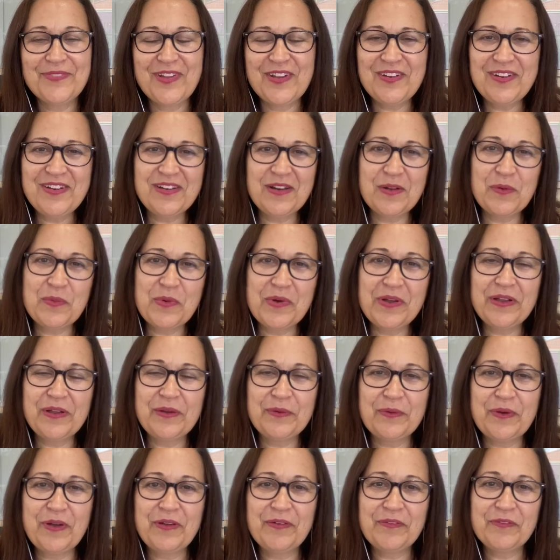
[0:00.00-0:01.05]
don't know why,
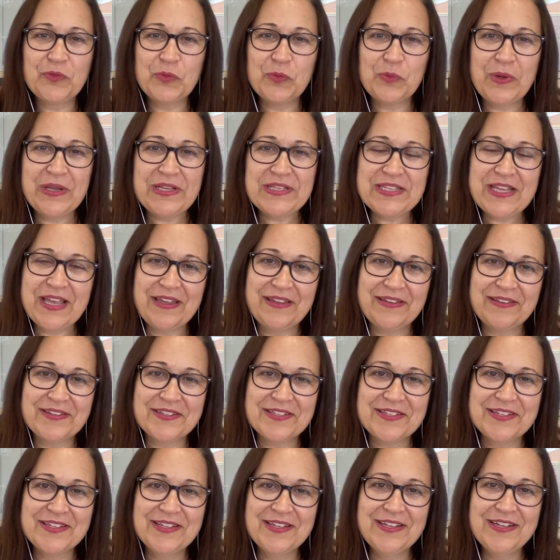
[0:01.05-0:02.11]
I've always had,
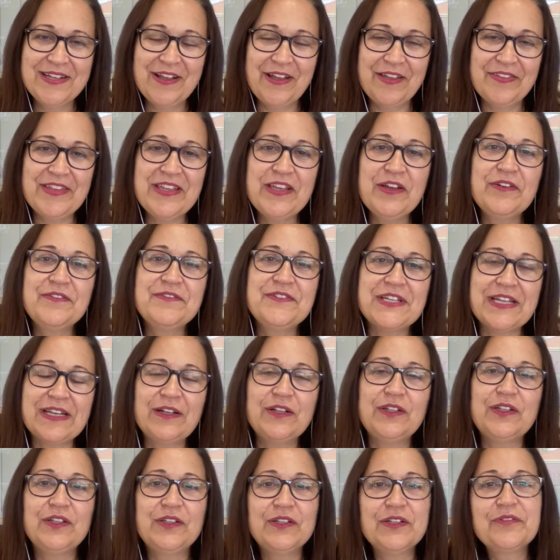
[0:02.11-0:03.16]
I think I've done
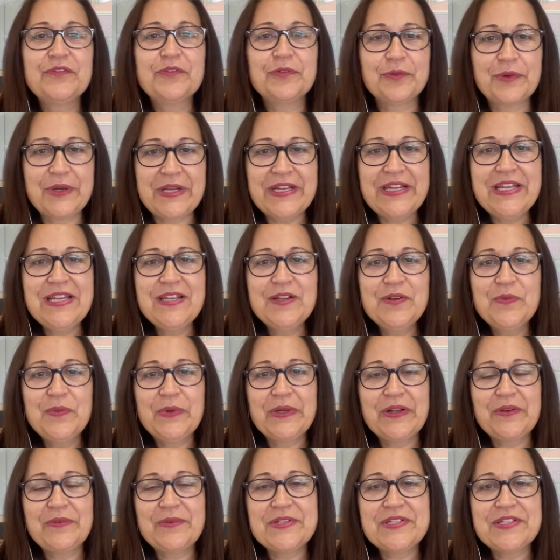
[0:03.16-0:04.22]
a lot of reading
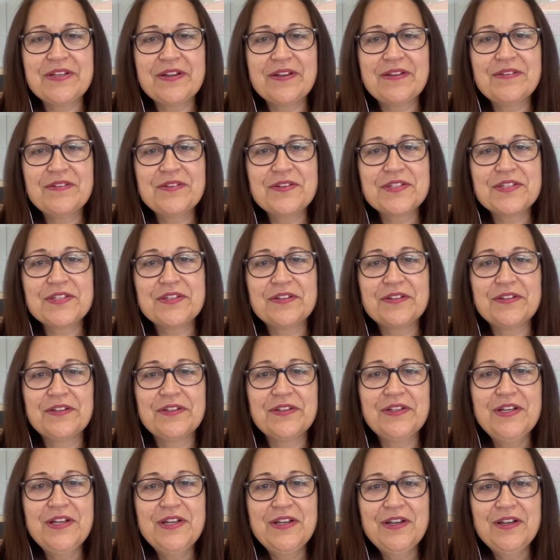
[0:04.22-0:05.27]
when I was young. So
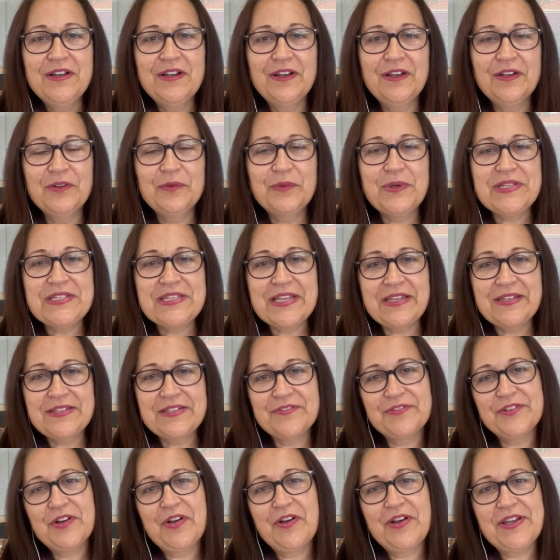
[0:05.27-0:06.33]
I always had
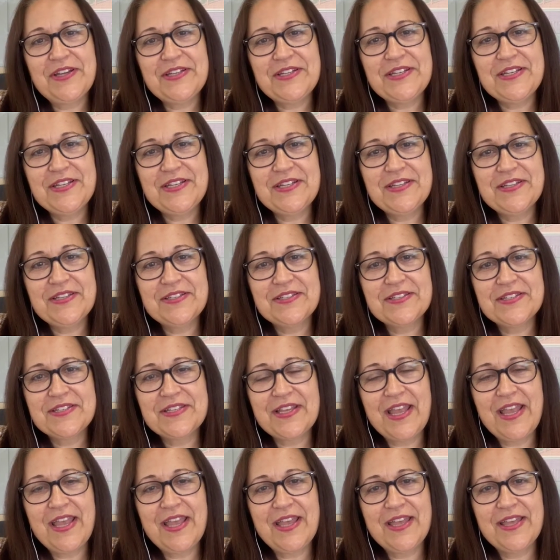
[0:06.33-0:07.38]
different ideas
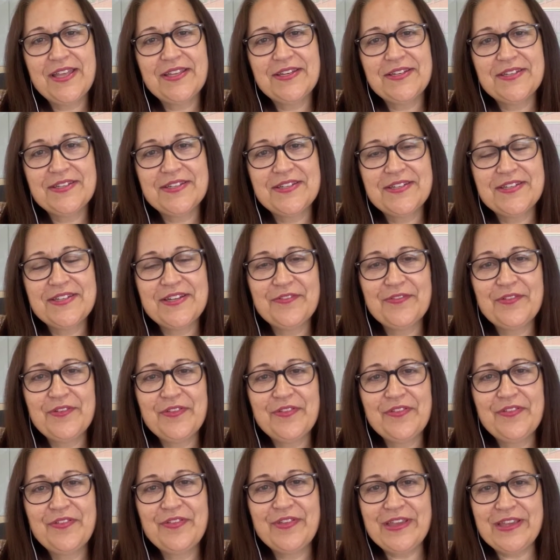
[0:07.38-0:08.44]
and
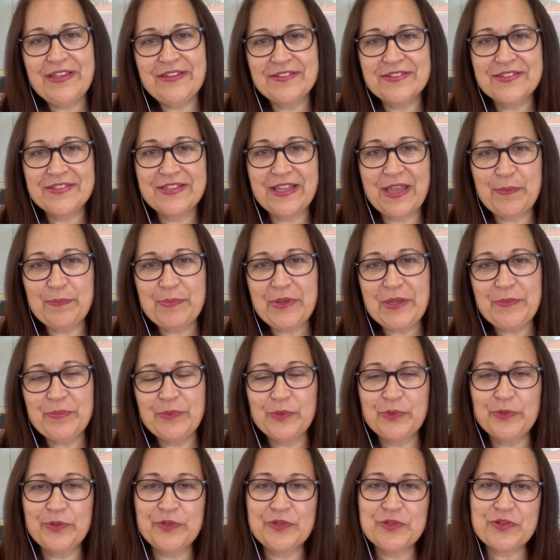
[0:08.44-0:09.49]
different things that people
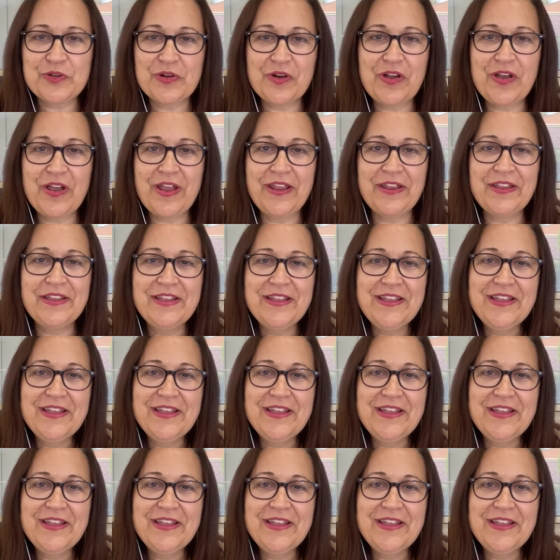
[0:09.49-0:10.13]
could try.